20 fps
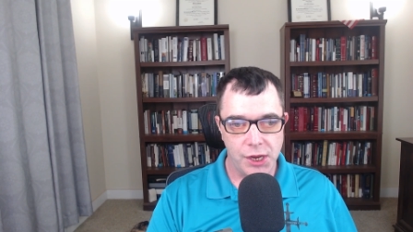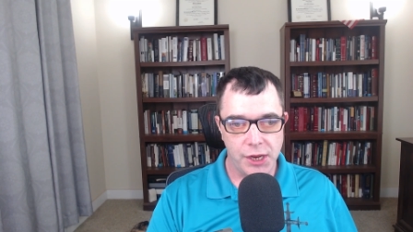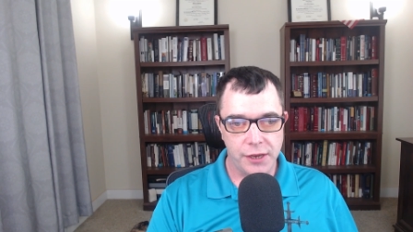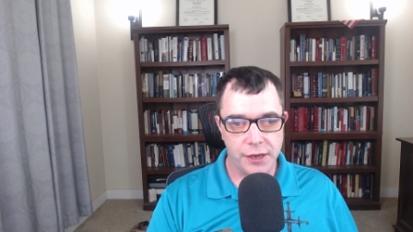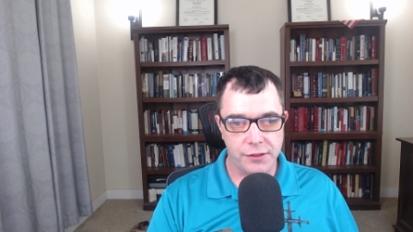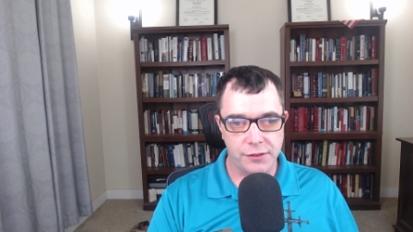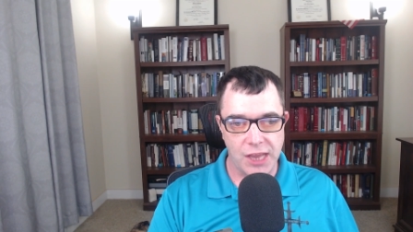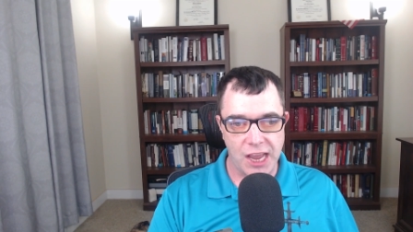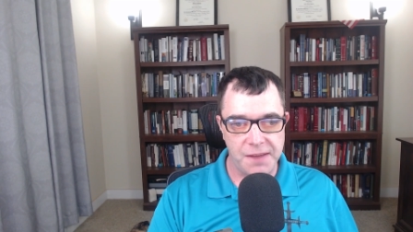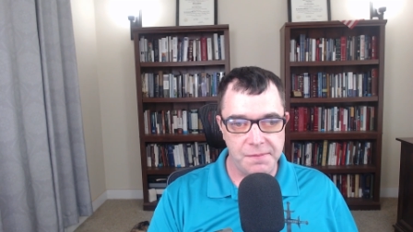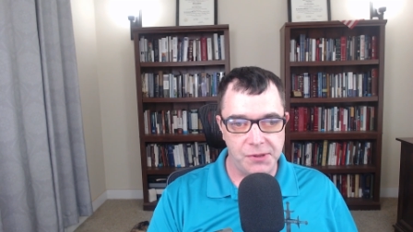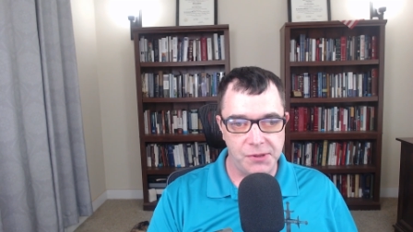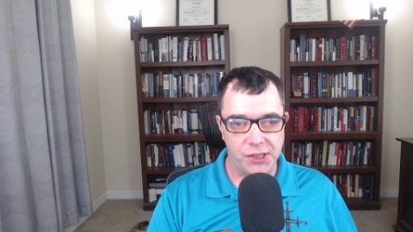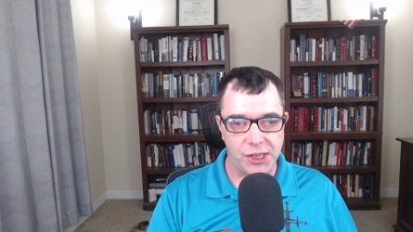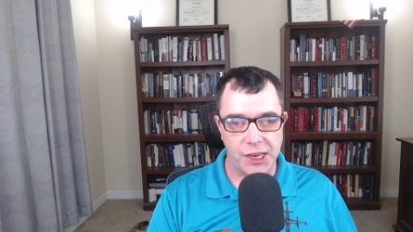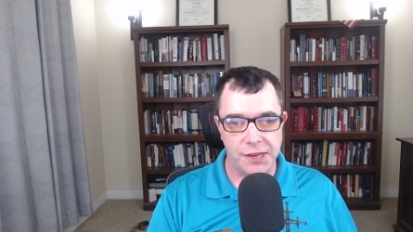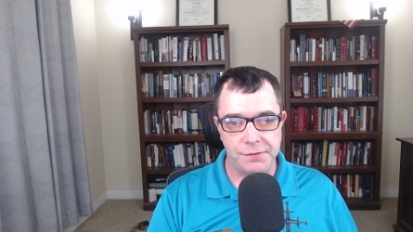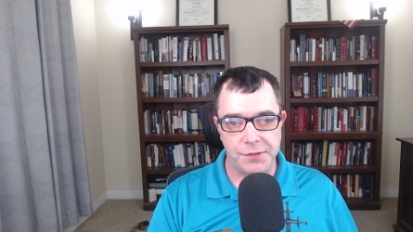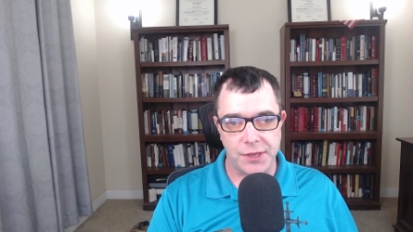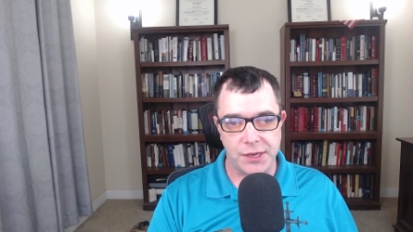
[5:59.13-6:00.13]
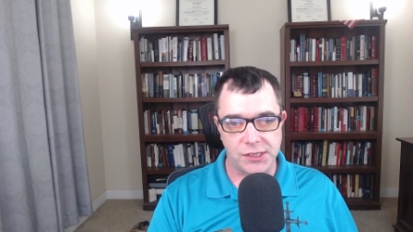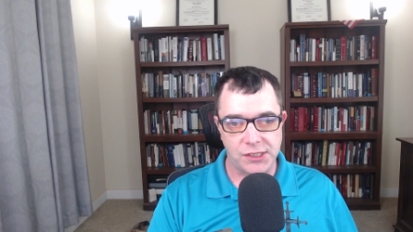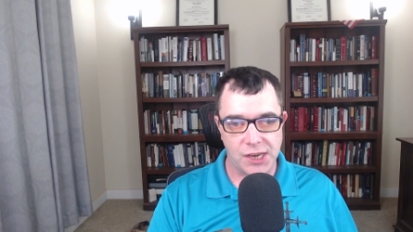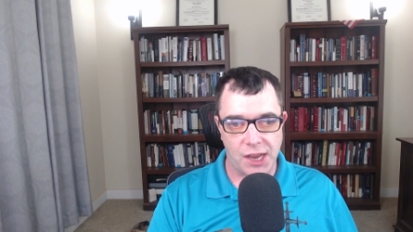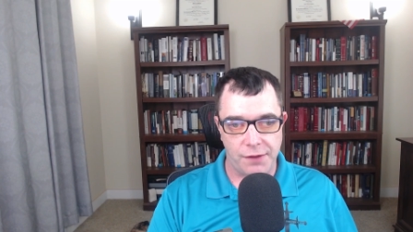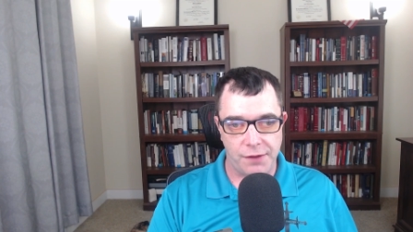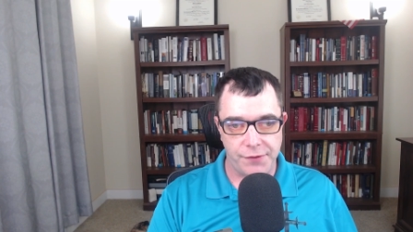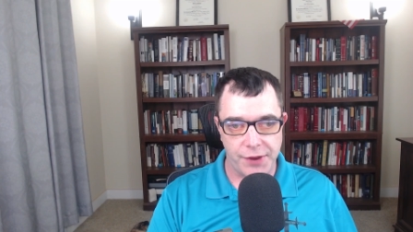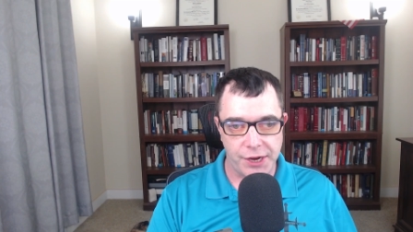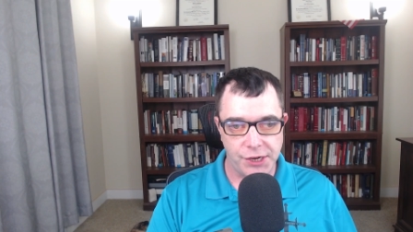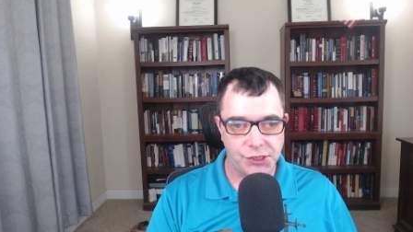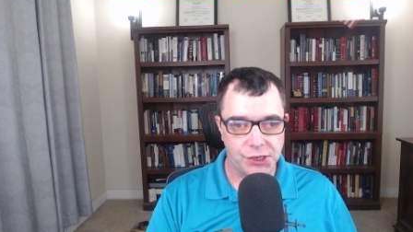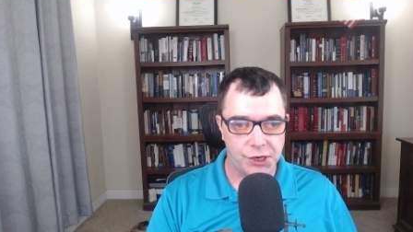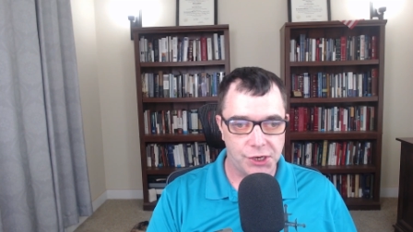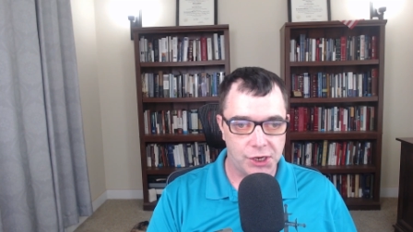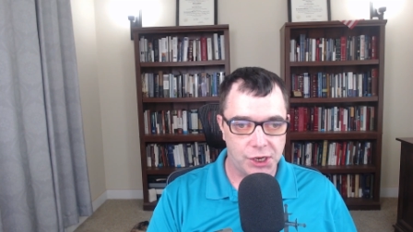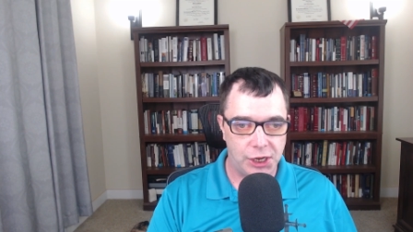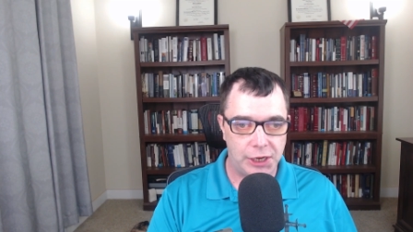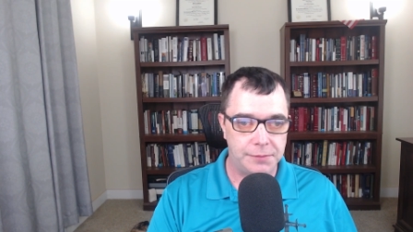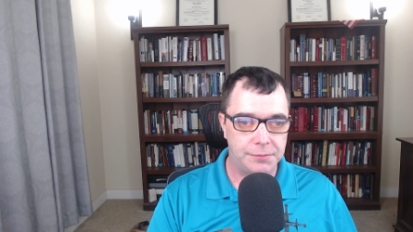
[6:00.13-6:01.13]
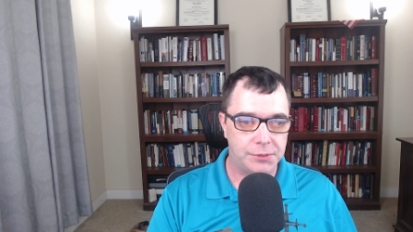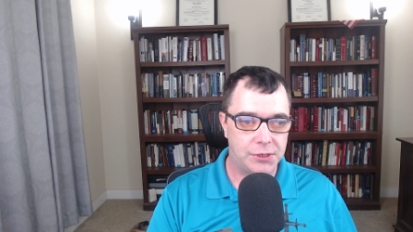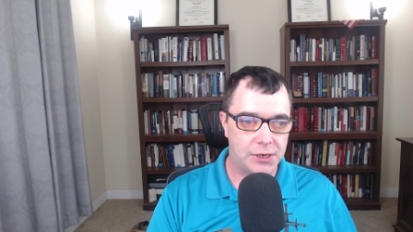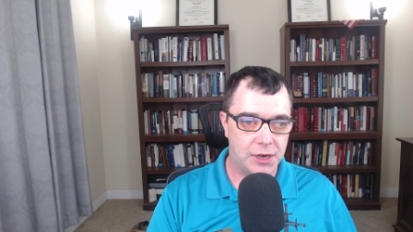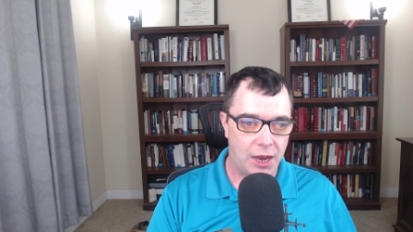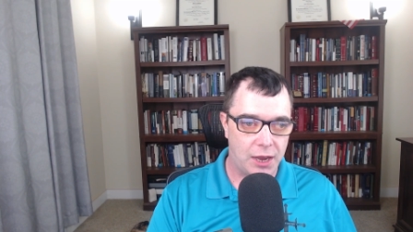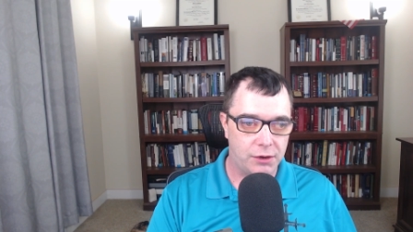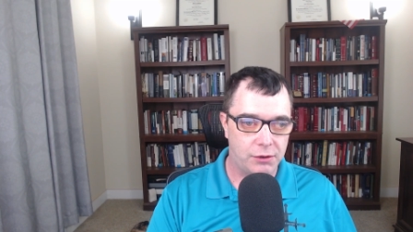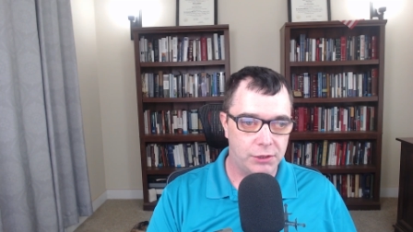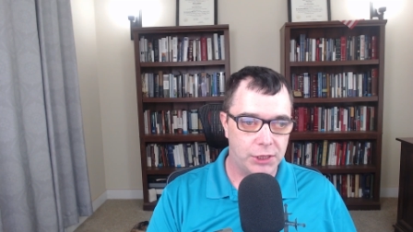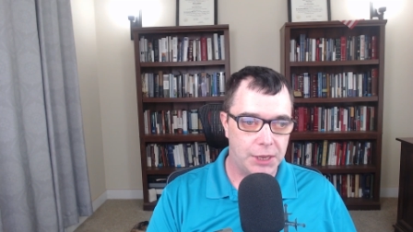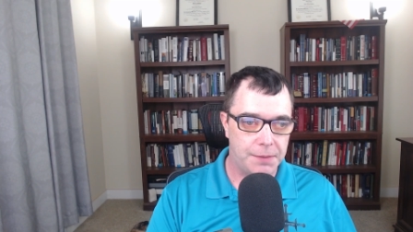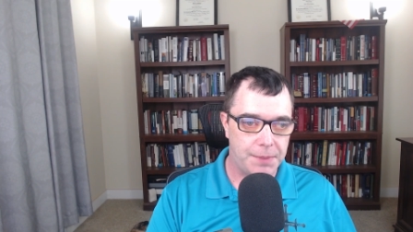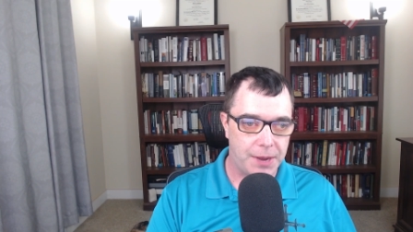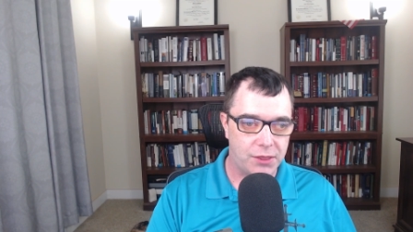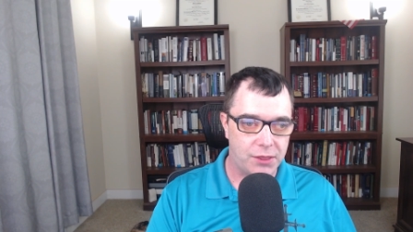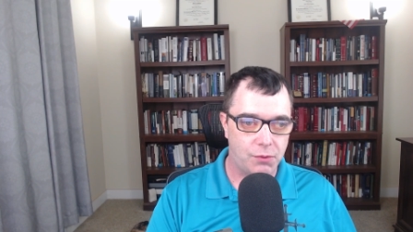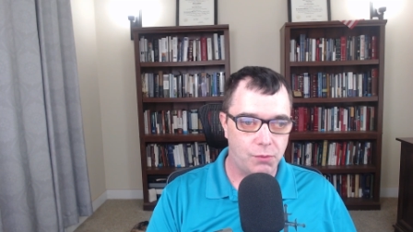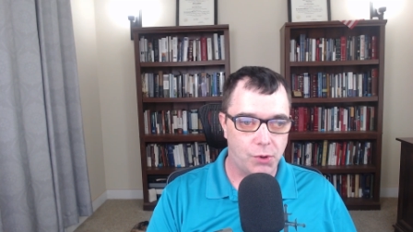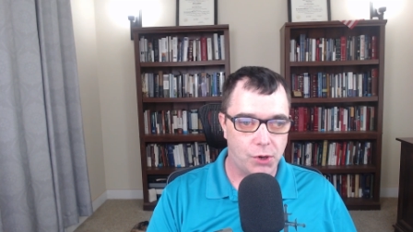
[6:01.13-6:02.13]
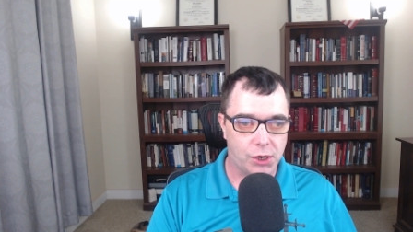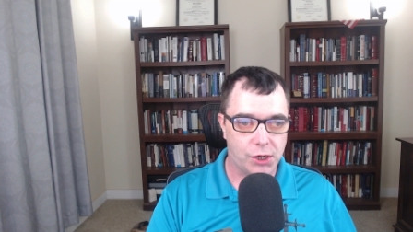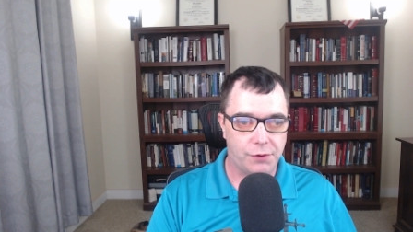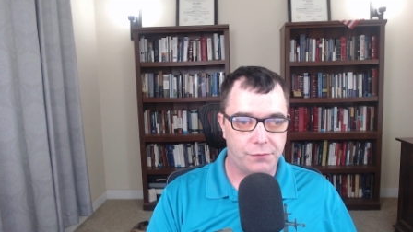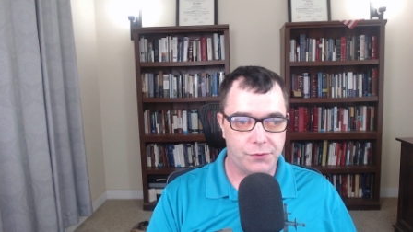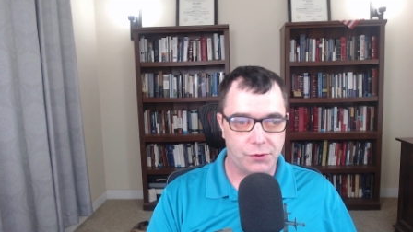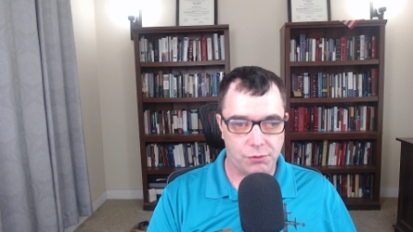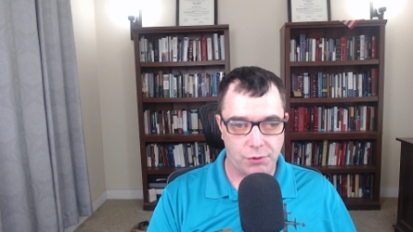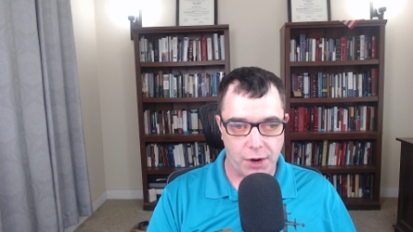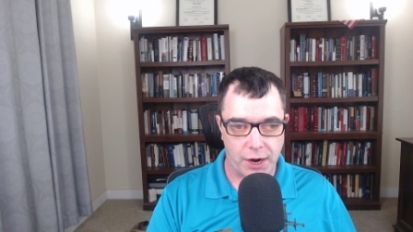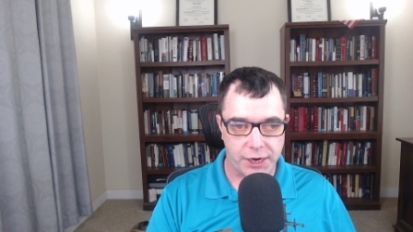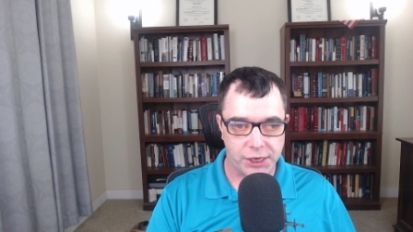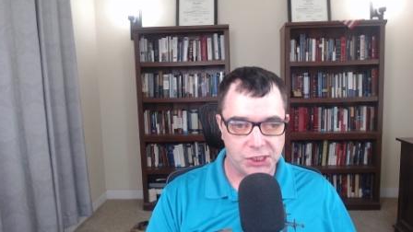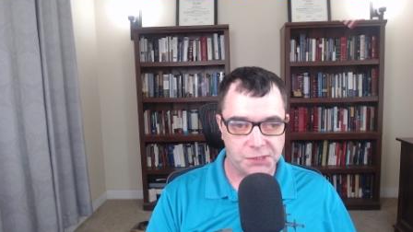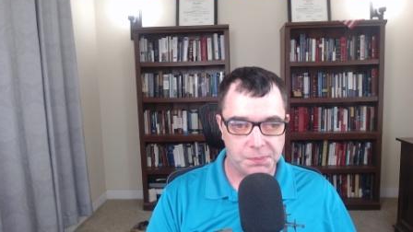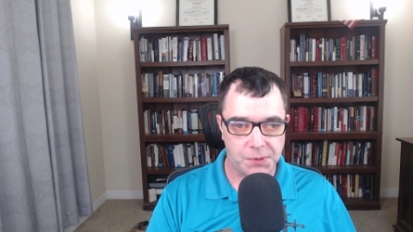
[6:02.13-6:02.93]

They believe that salvation comes not only by the work of Christ,